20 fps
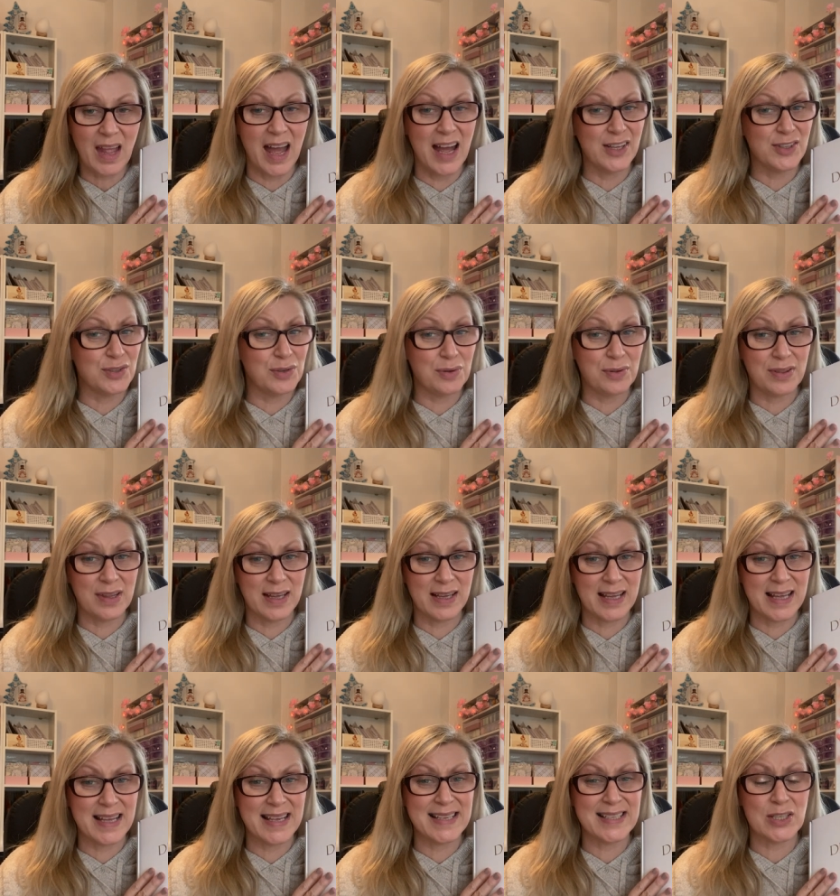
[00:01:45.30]
I do think
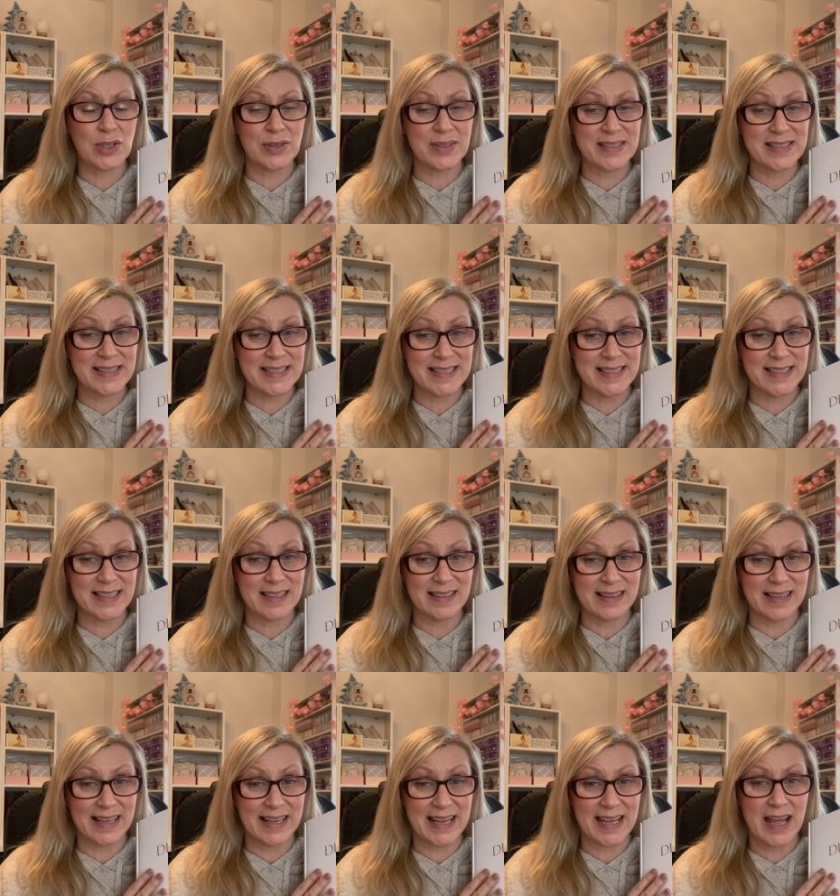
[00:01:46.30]
it is
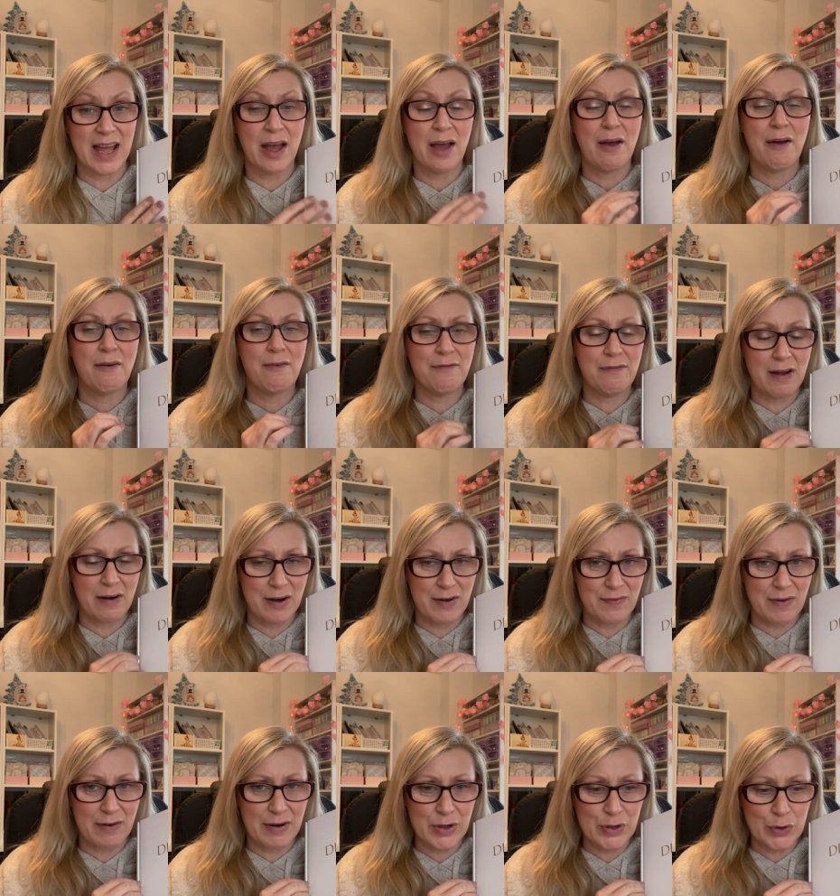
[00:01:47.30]
consistently very,
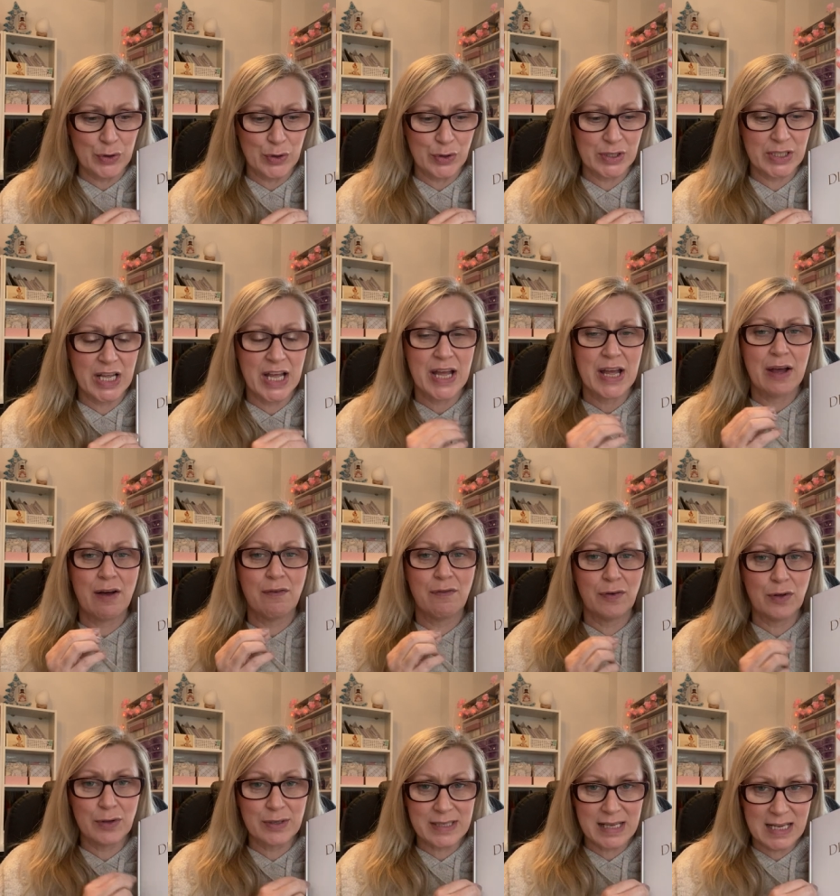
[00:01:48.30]
very good.
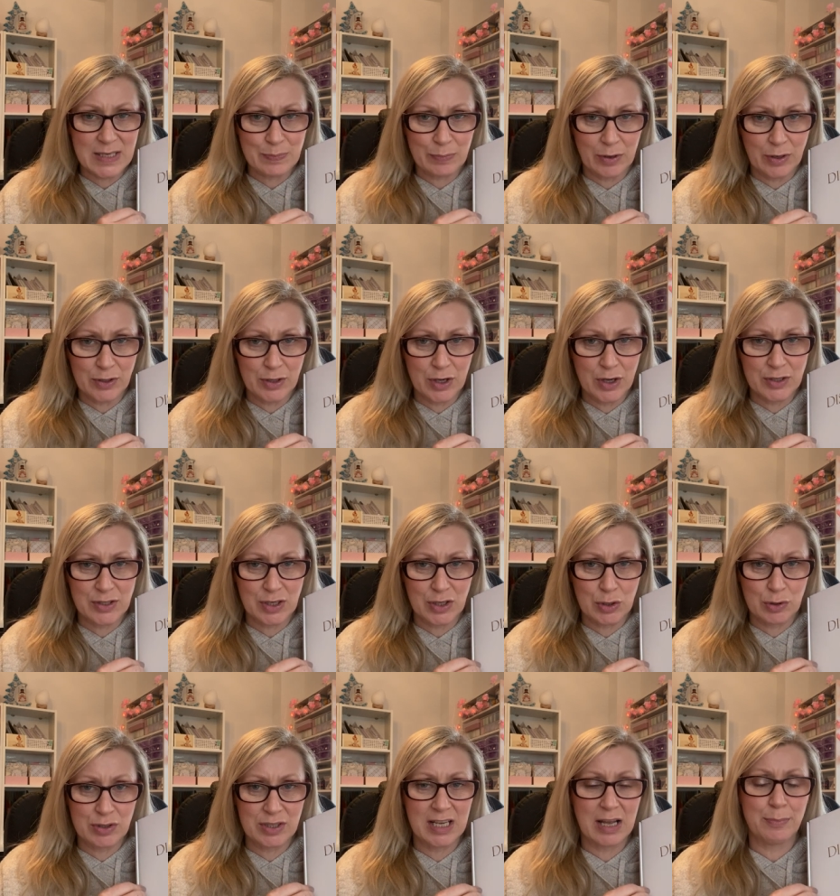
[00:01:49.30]
Full-size products,
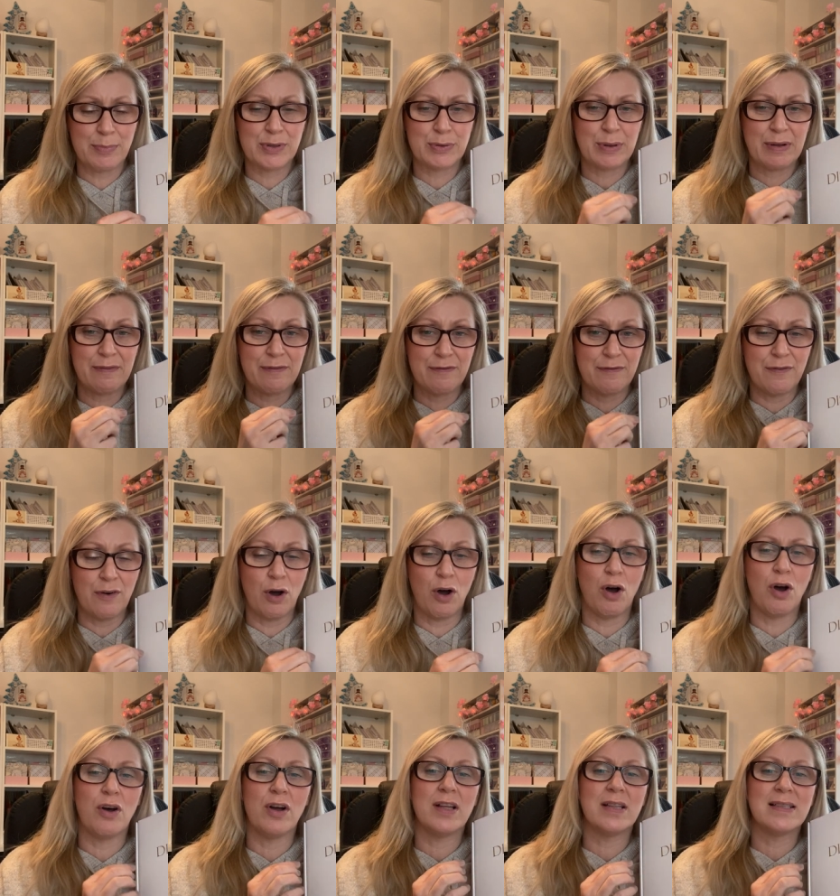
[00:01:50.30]
usually get between
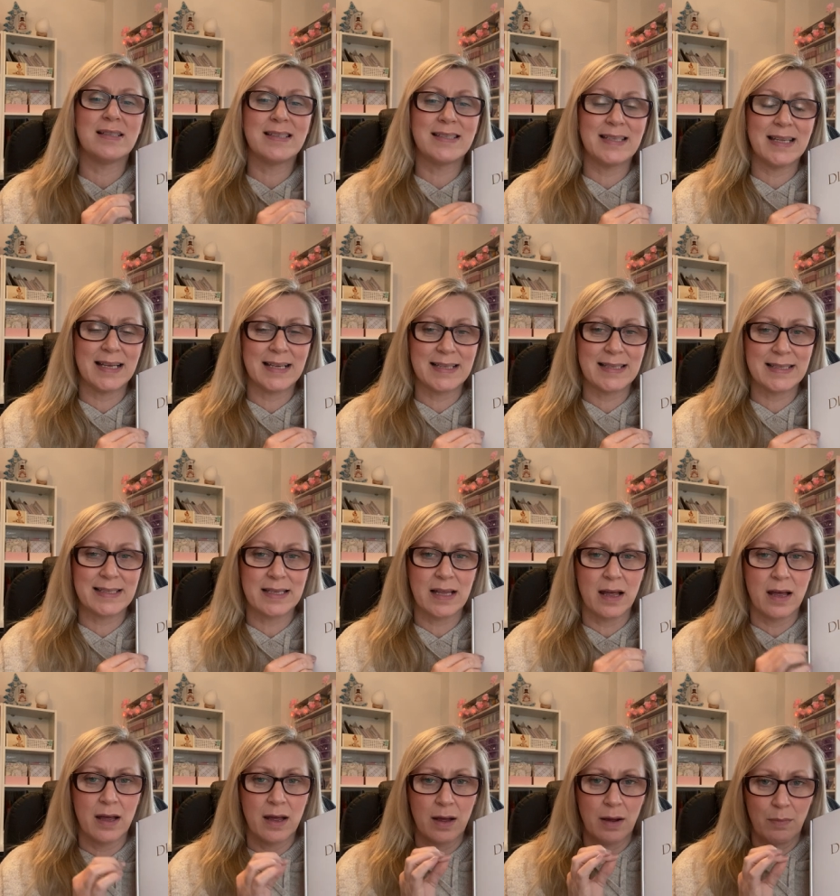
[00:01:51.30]
4 and 6
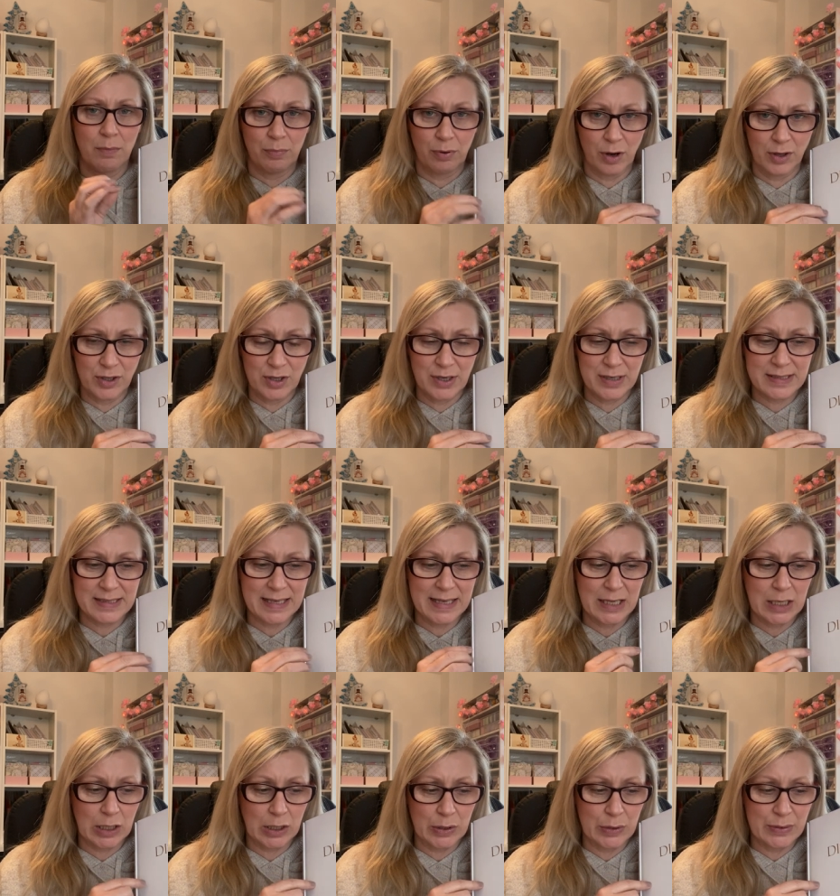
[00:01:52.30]
products
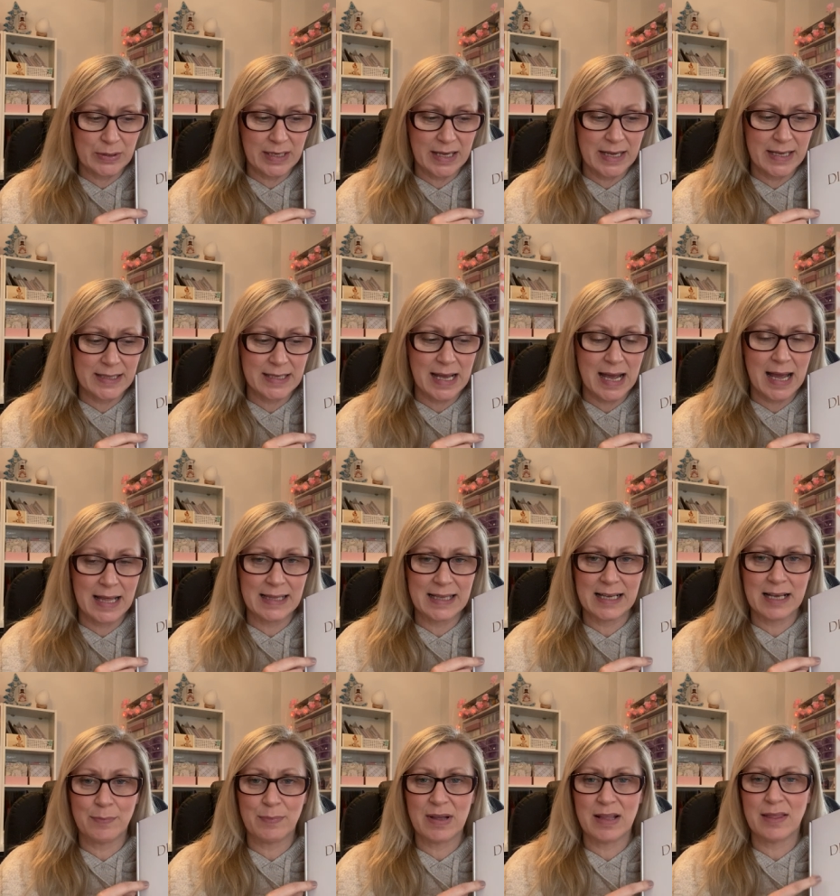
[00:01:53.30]
included. And
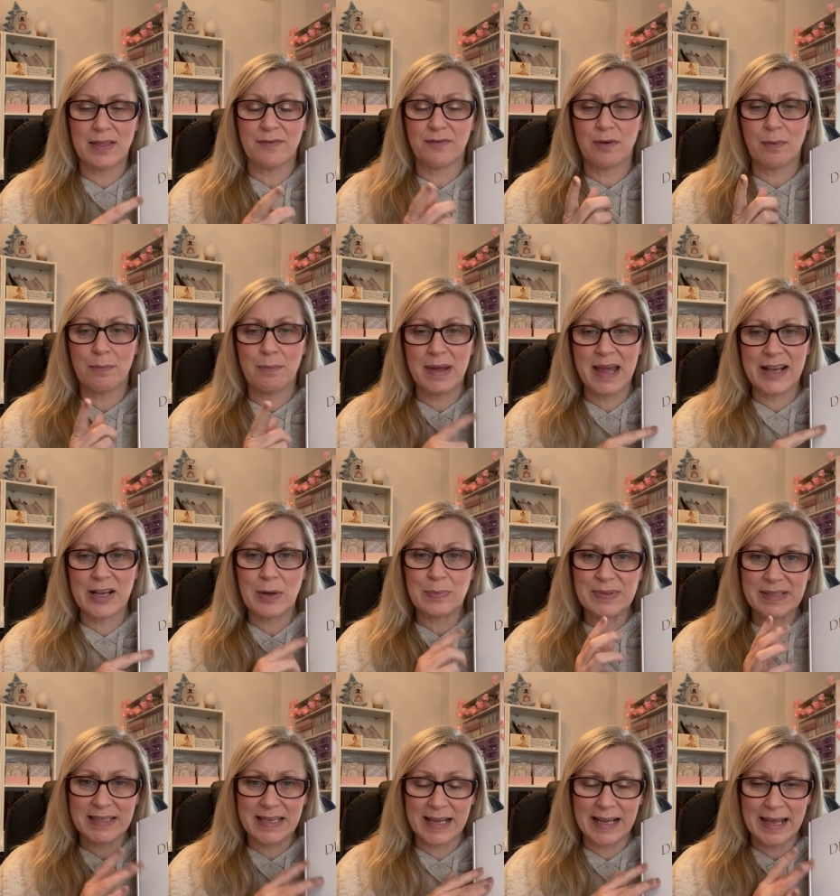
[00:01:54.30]
it can be anything from makeup,
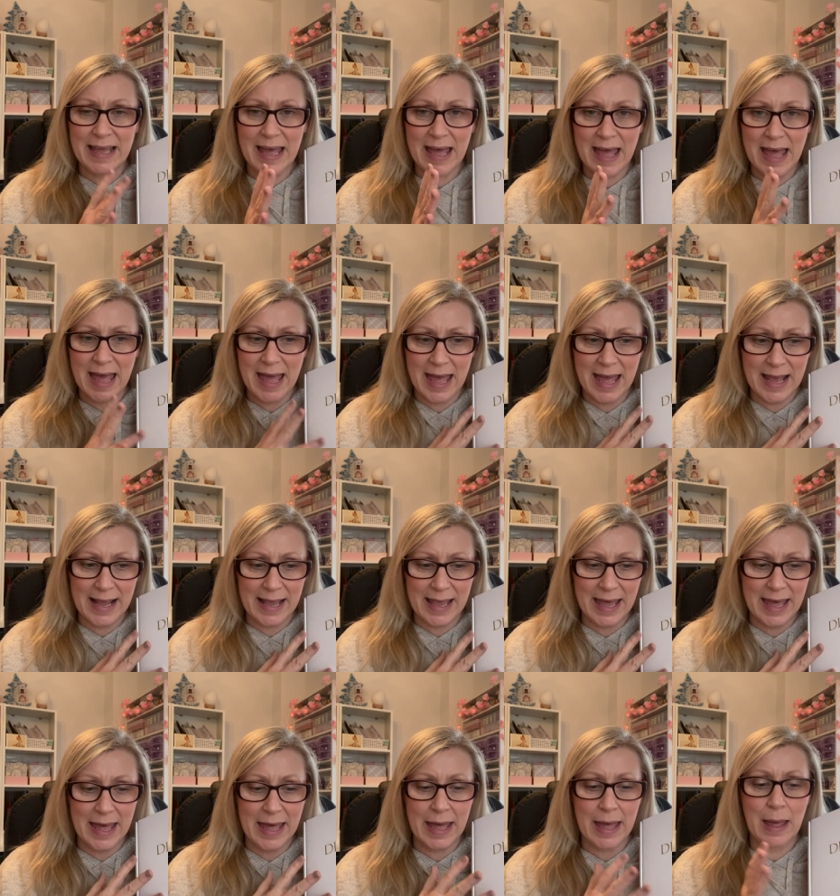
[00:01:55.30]
skincare, hair
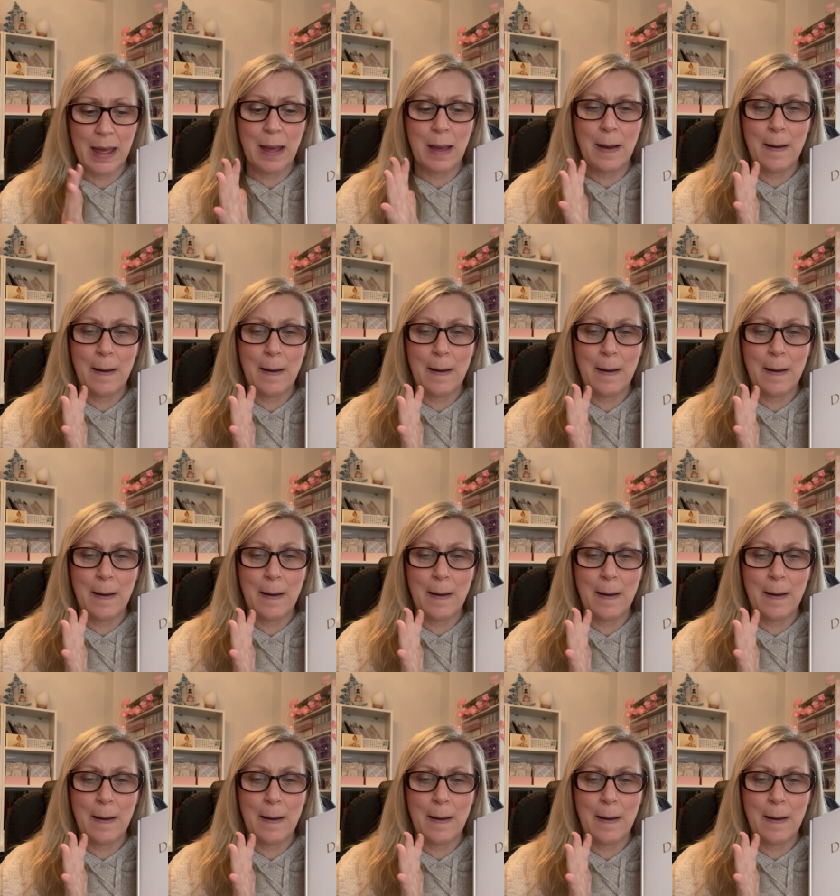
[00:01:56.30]
care,